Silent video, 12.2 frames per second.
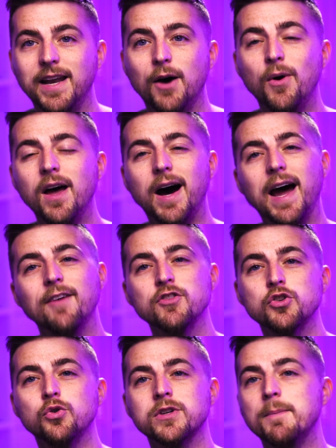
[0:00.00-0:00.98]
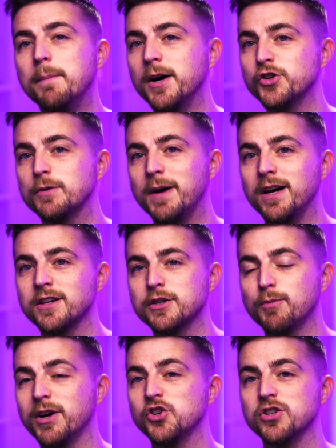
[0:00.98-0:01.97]
Now, I haven't talked much about
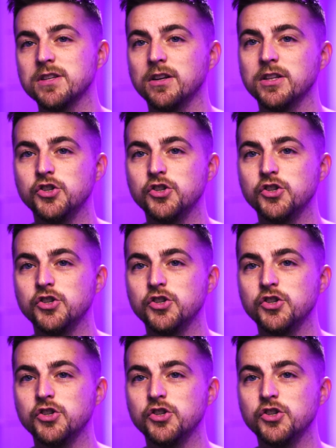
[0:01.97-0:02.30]
expressions on